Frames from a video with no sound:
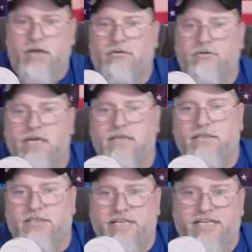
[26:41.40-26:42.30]

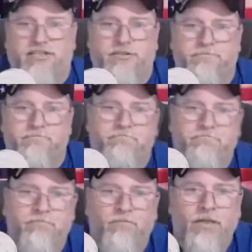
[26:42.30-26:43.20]
2006.
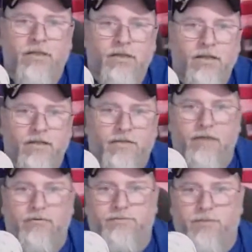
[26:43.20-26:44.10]
They
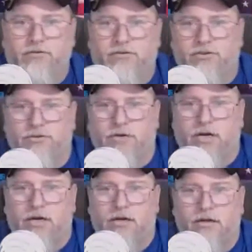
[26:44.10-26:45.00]
were supposed
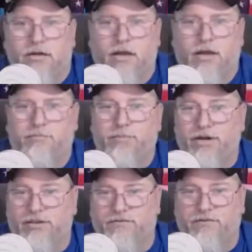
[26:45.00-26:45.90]
to buck
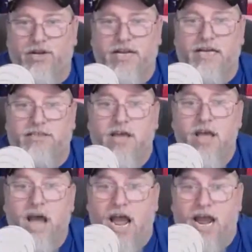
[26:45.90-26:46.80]
the fuck eyes.
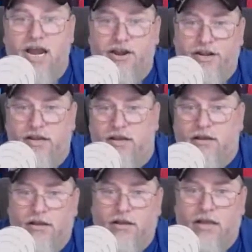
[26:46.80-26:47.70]
I hear you,
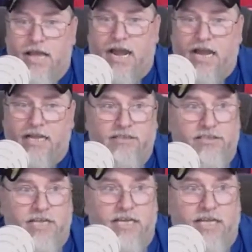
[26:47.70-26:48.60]
and I can
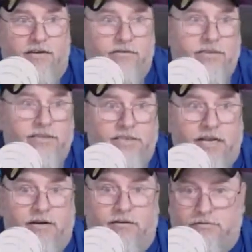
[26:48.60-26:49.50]
say that on this channel.